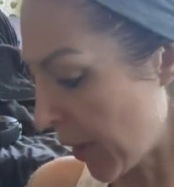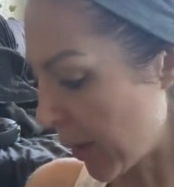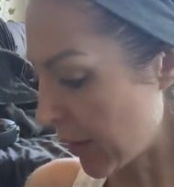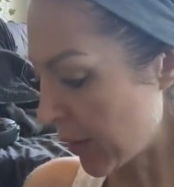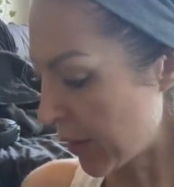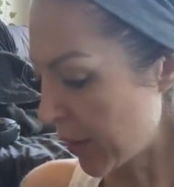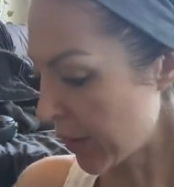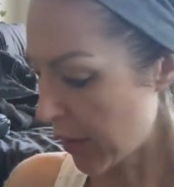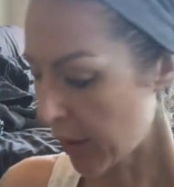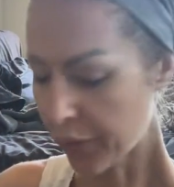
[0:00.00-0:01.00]
And
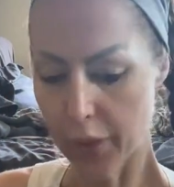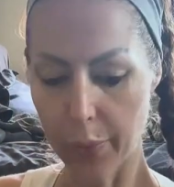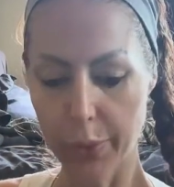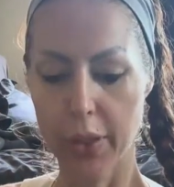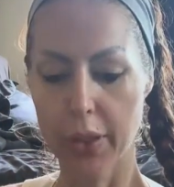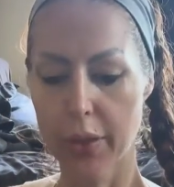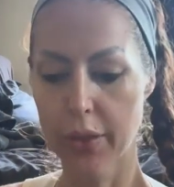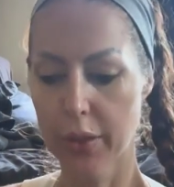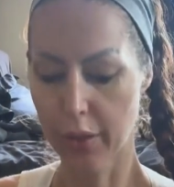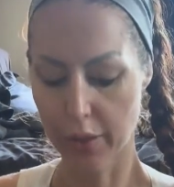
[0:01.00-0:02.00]
after I put
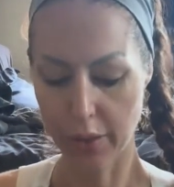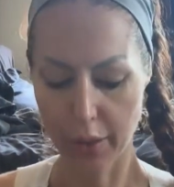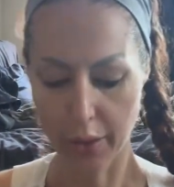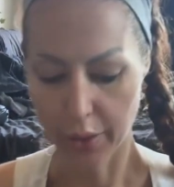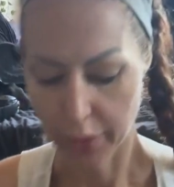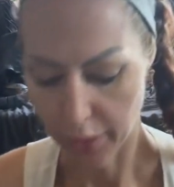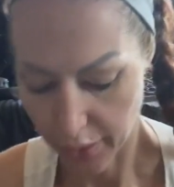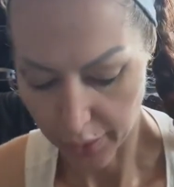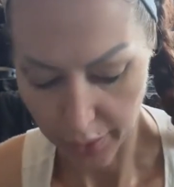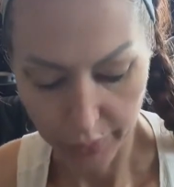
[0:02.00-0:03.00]
this on,
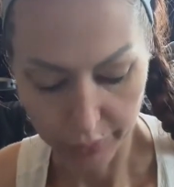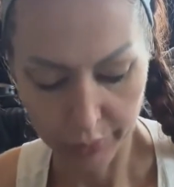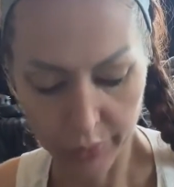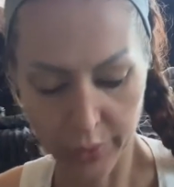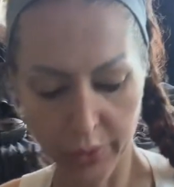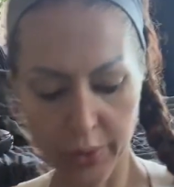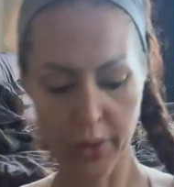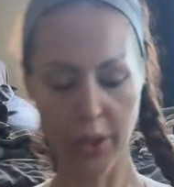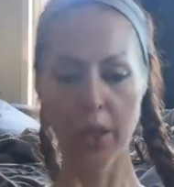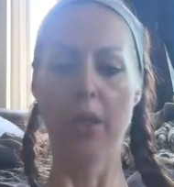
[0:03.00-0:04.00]
I'm
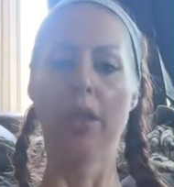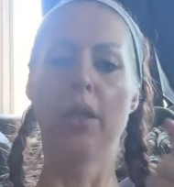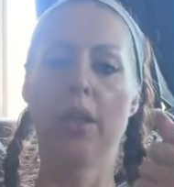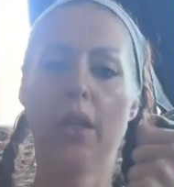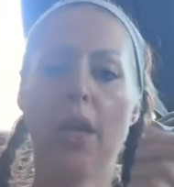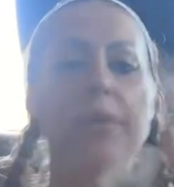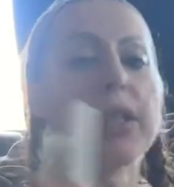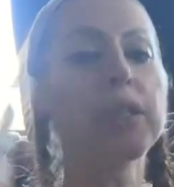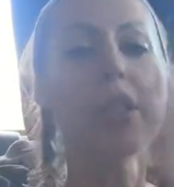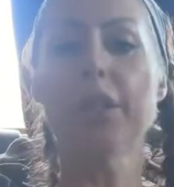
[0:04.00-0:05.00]

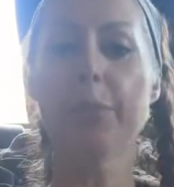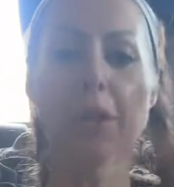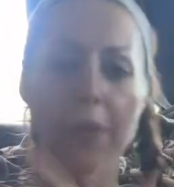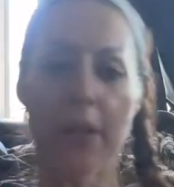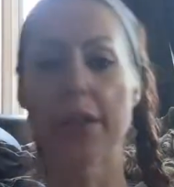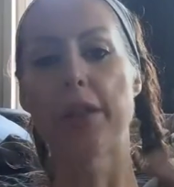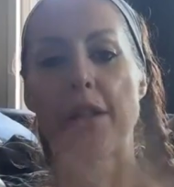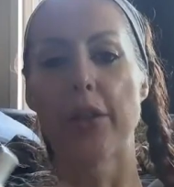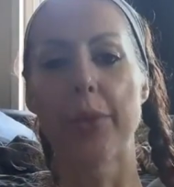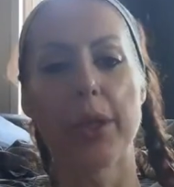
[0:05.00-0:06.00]
done touching my face, and
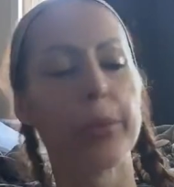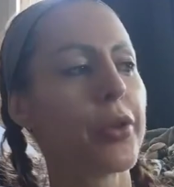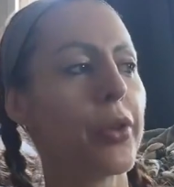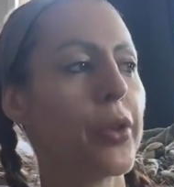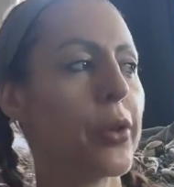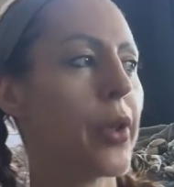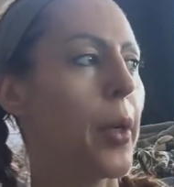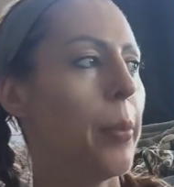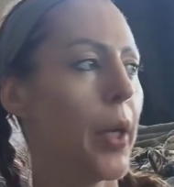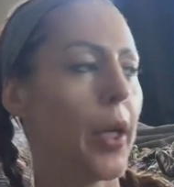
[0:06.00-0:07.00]
then I'll be able to go
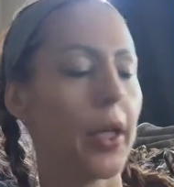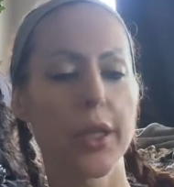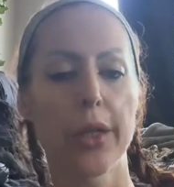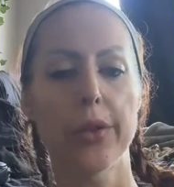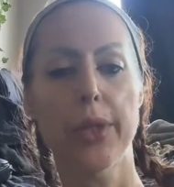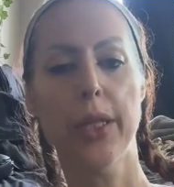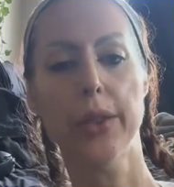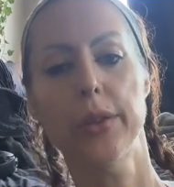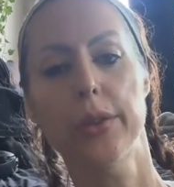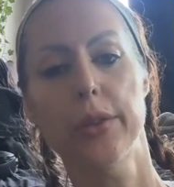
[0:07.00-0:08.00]
grab my tarot deck.
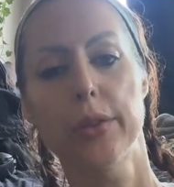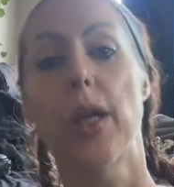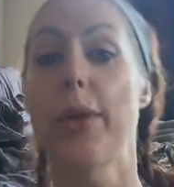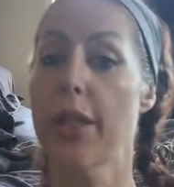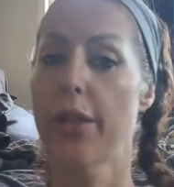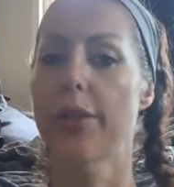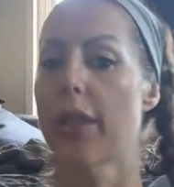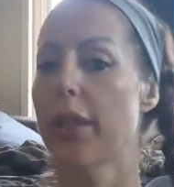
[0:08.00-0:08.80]
Not my tarot